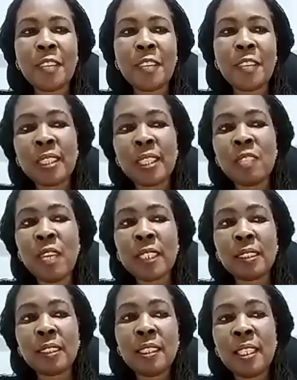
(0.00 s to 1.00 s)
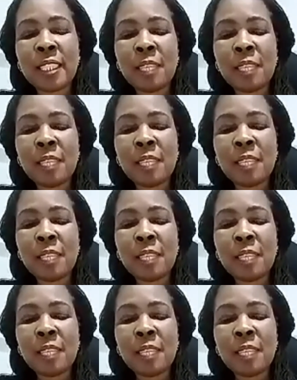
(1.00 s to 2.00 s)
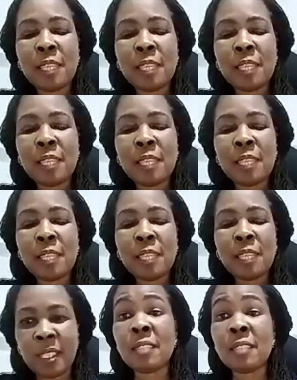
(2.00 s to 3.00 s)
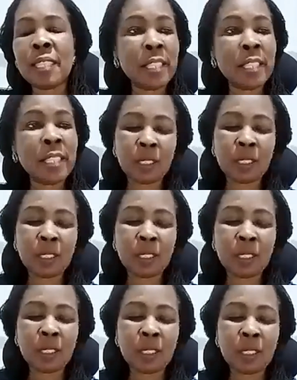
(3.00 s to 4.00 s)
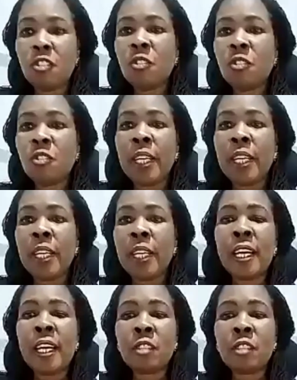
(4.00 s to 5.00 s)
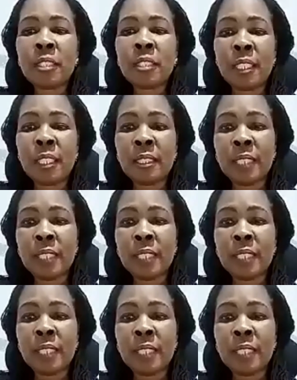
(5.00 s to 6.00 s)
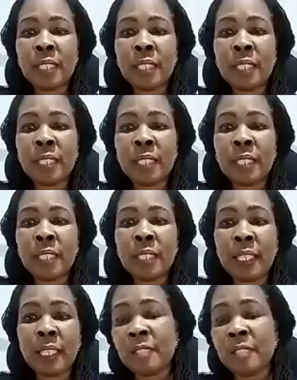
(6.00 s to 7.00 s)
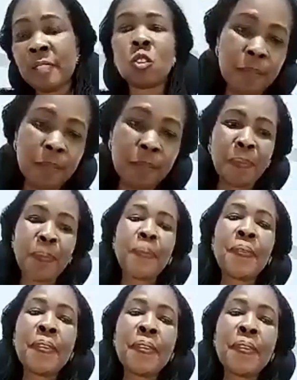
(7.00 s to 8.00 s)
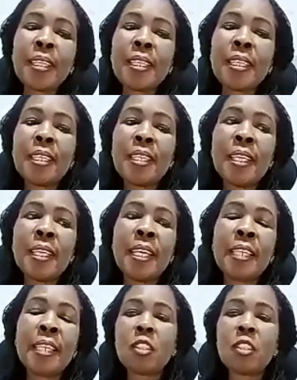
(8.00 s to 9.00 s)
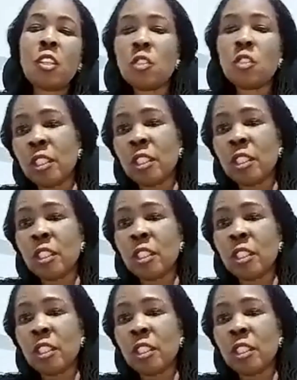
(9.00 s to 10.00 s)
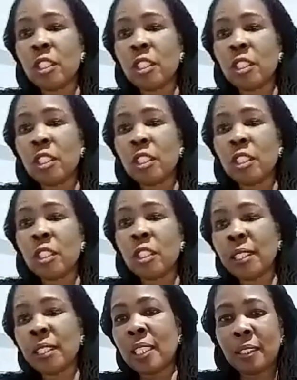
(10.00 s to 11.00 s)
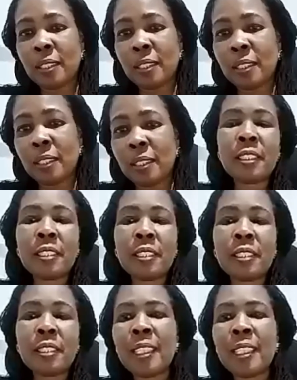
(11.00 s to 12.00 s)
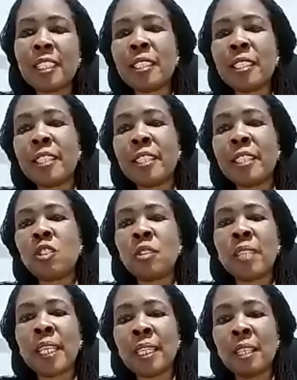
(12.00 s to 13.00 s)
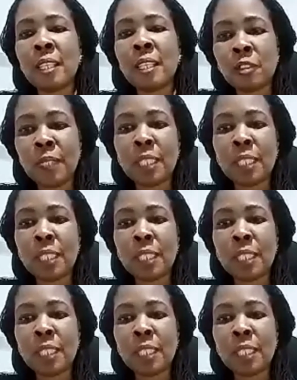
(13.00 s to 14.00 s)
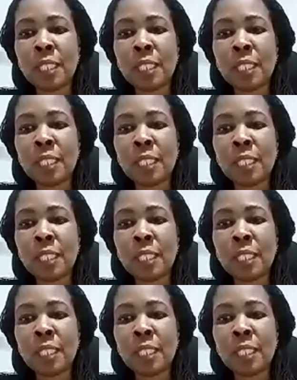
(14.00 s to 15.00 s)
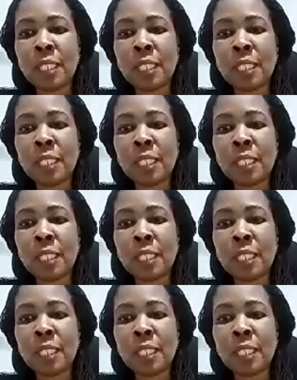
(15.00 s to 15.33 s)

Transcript: I moved to another one uh, at Abeka, uh, integrated investments where I was executive assistant to the head consultant. And he had a schedule that left me